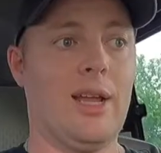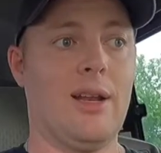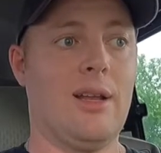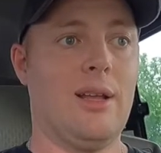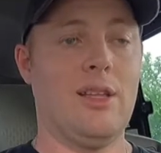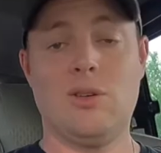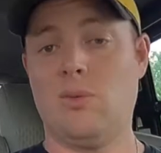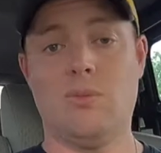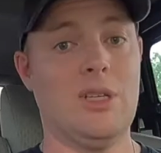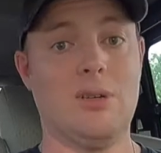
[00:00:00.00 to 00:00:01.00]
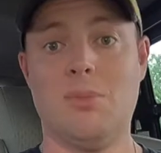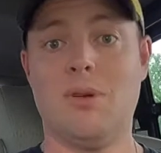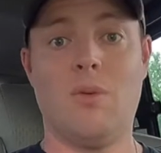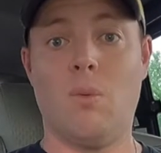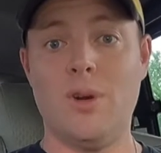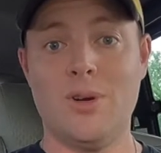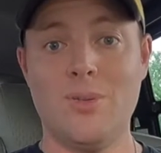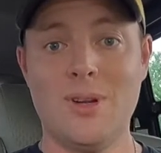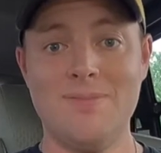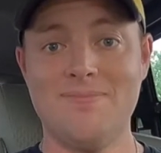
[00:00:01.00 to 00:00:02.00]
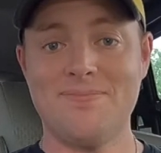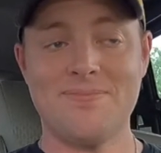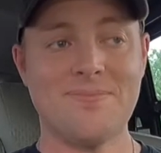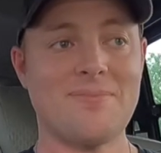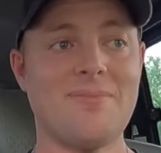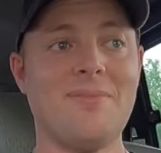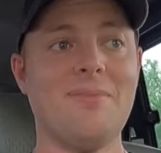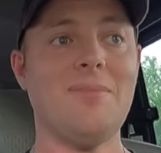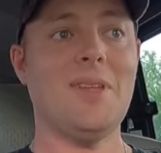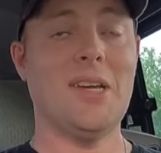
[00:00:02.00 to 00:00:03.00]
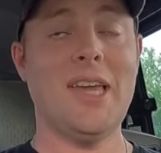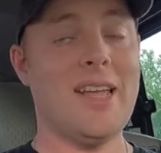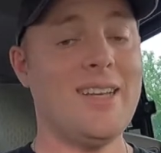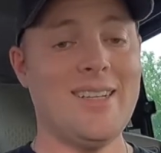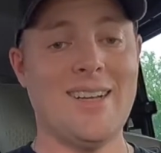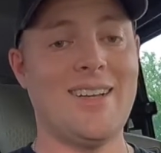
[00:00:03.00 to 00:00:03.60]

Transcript: and it's a bit of a weird one. Again,